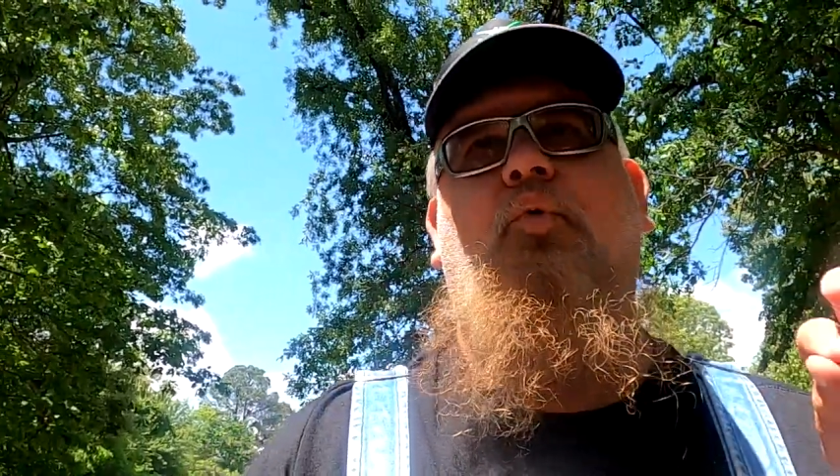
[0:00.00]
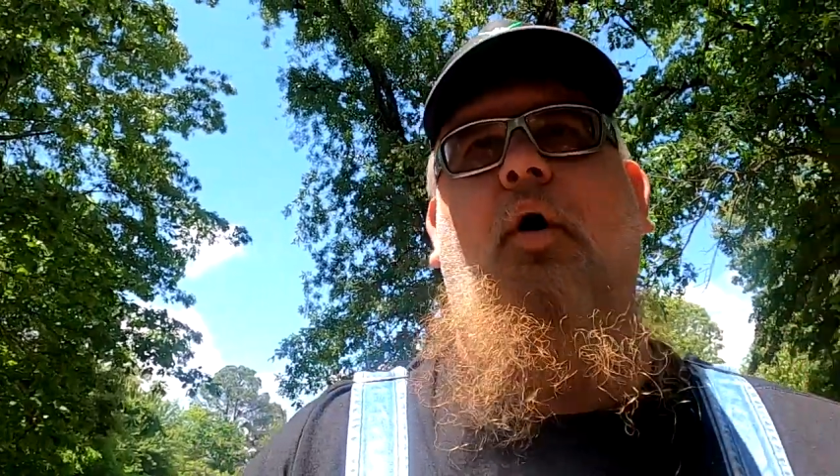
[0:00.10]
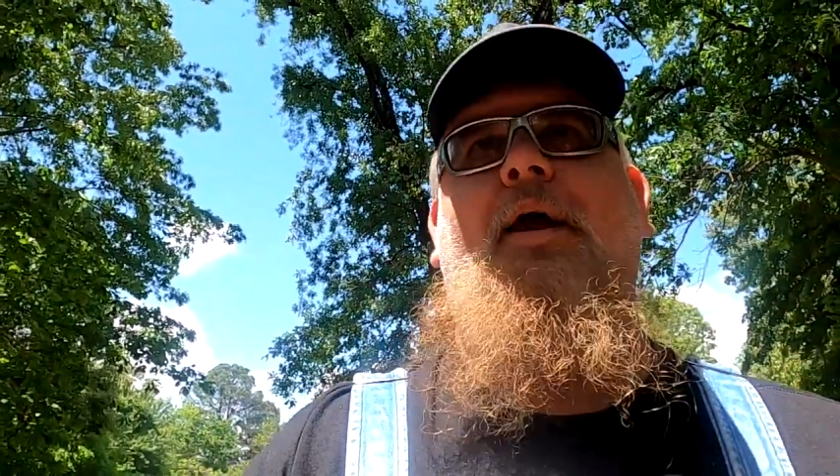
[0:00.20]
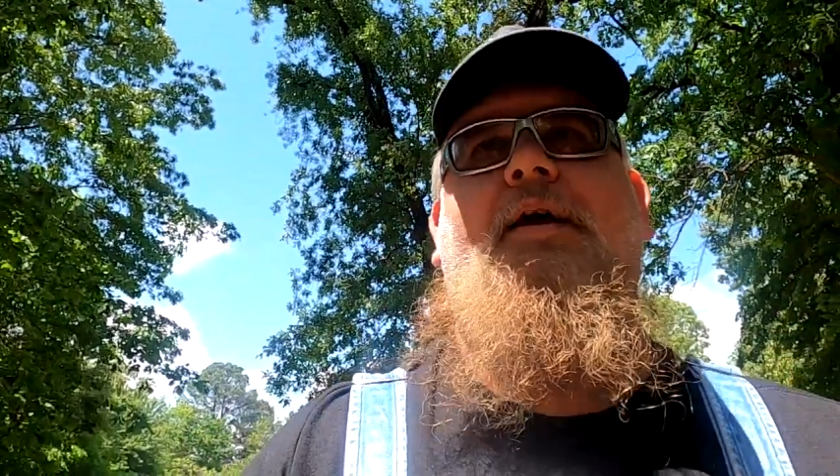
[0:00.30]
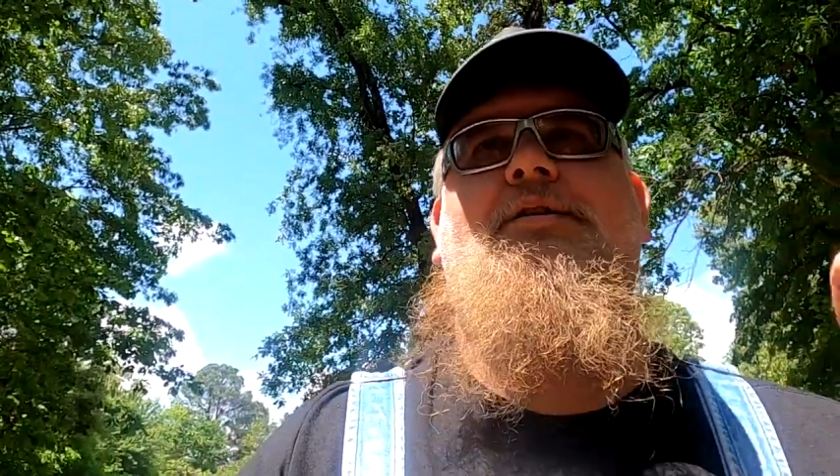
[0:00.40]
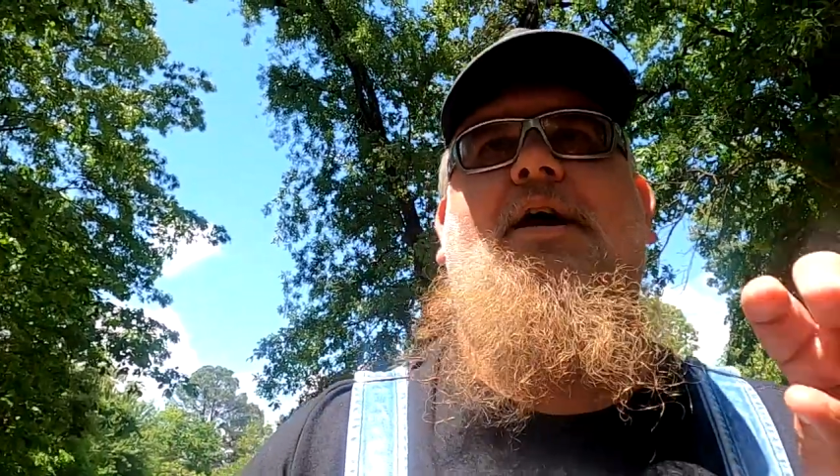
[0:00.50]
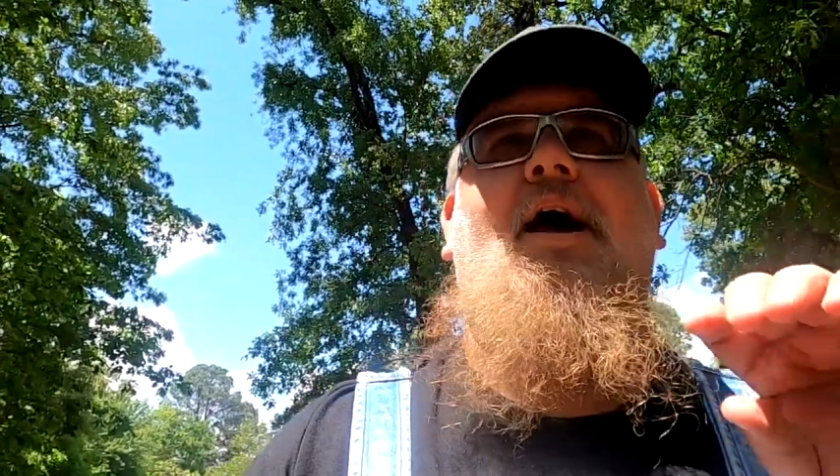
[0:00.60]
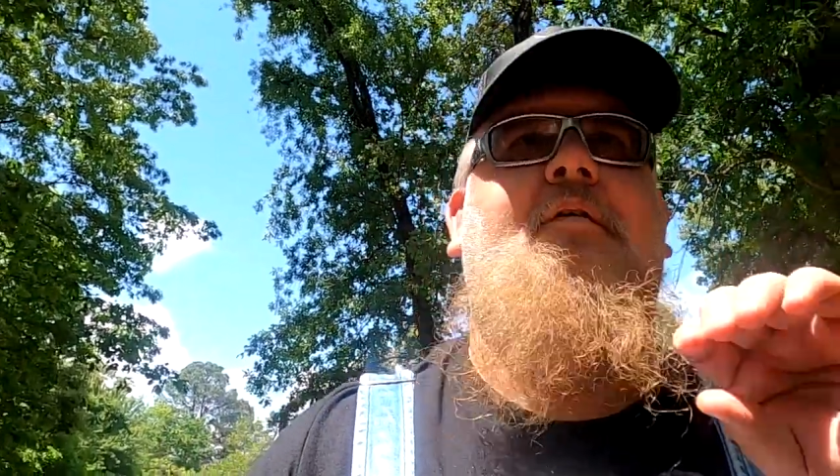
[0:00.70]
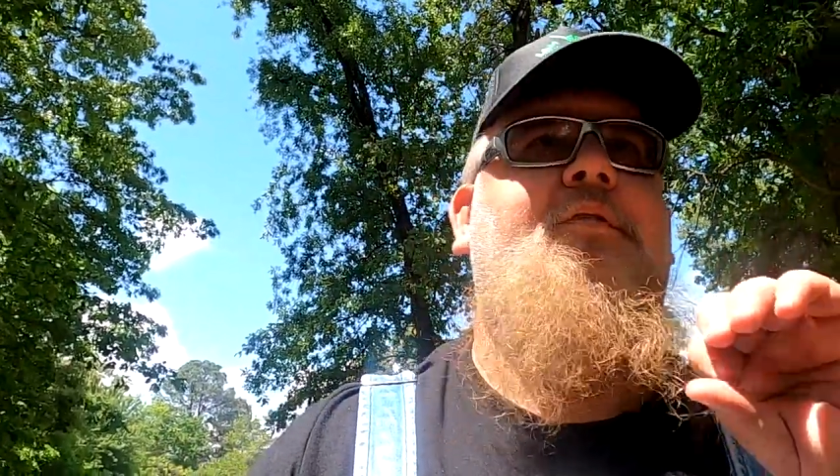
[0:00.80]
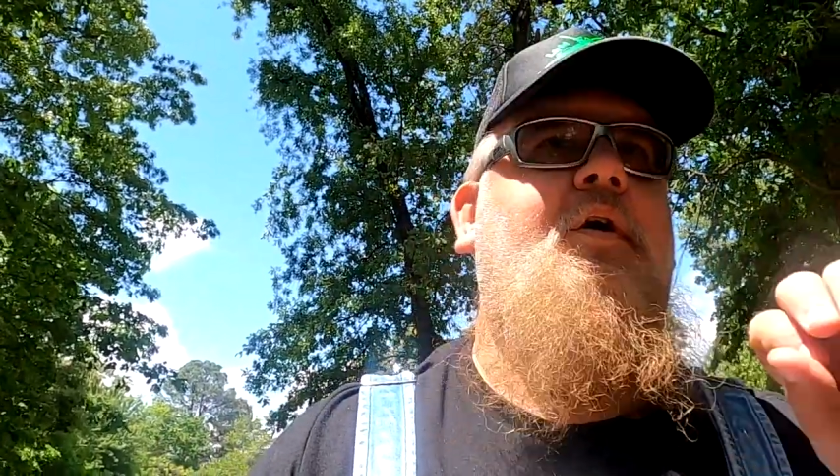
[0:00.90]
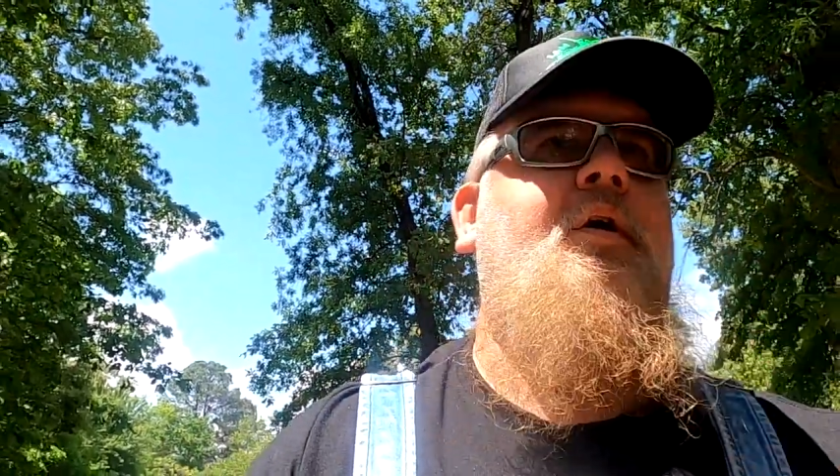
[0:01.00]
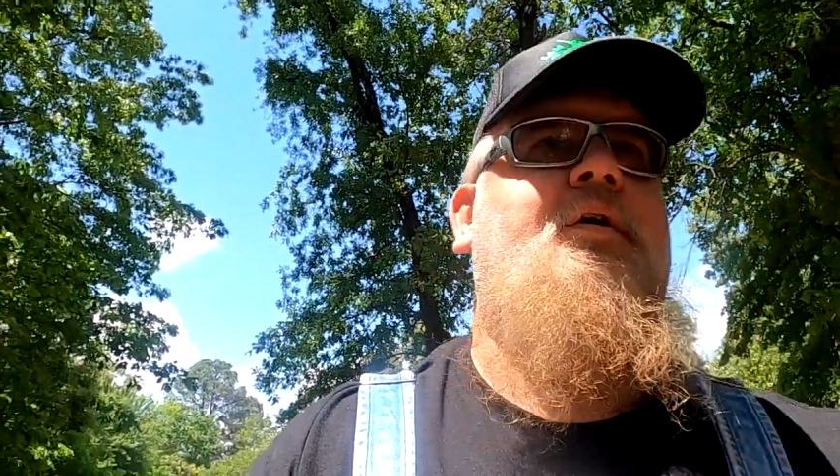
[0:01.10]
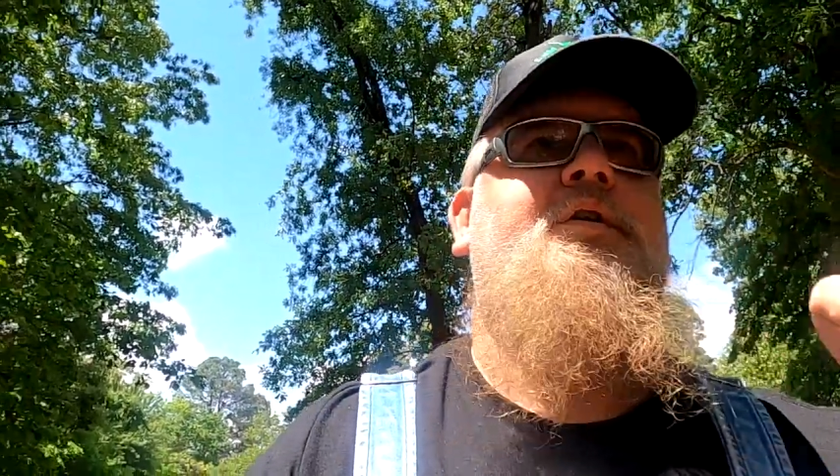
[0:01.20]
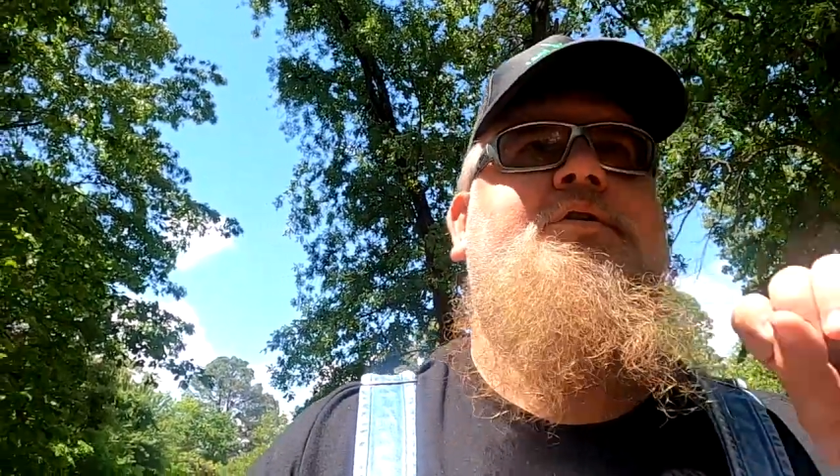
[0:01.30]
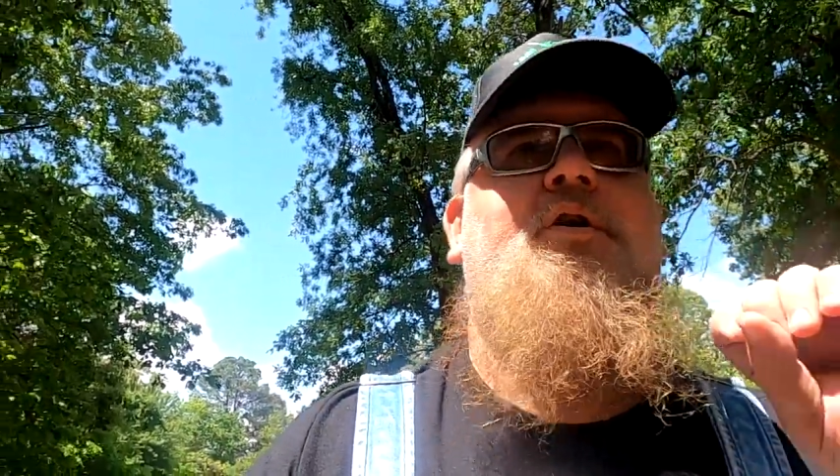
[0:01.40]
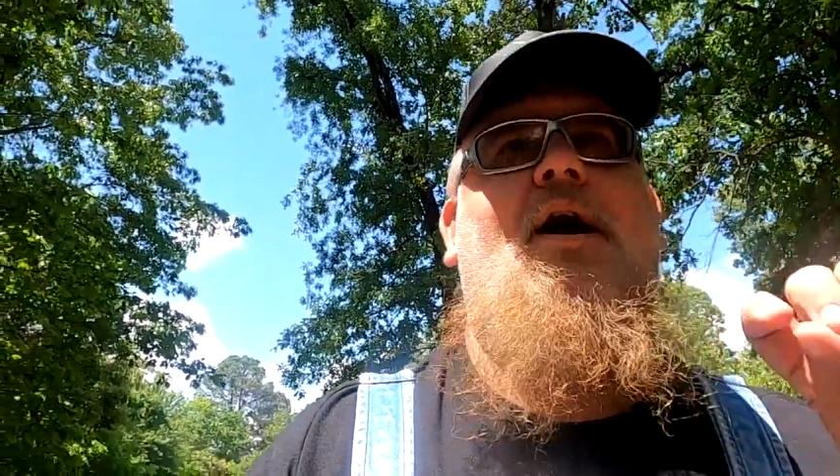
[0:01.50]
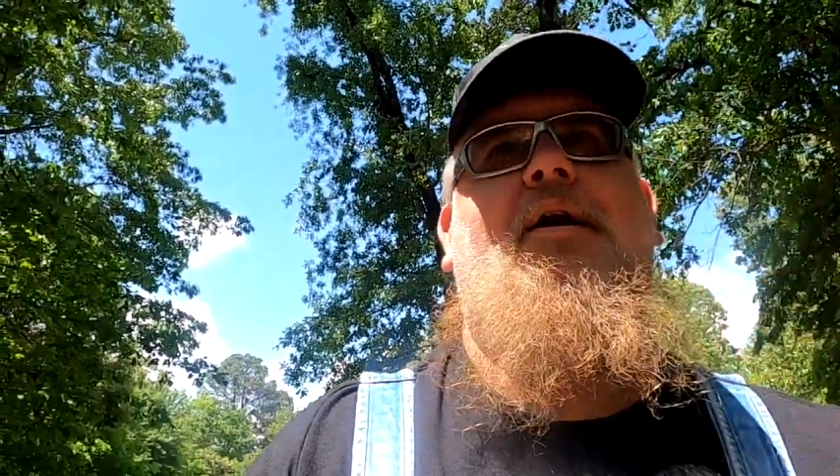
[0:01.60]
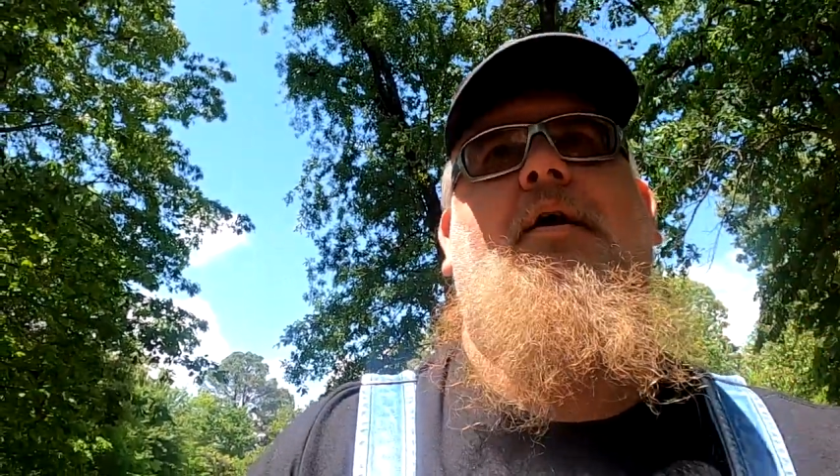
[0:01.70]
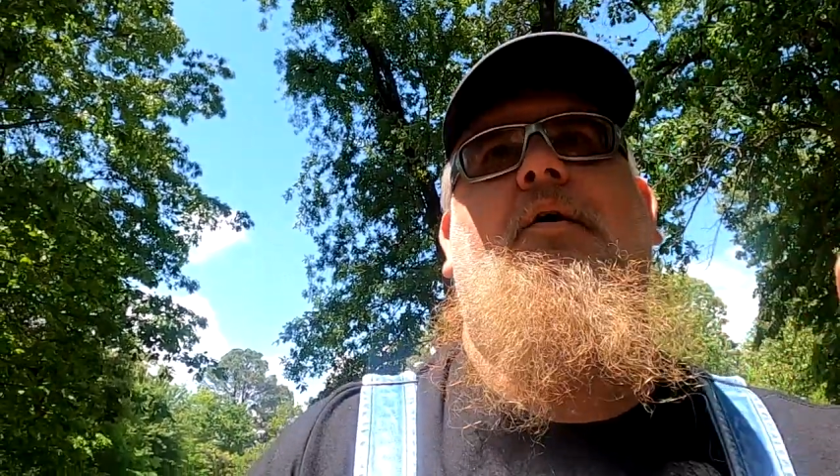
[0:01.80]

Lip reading: weeks, I've looked and tried to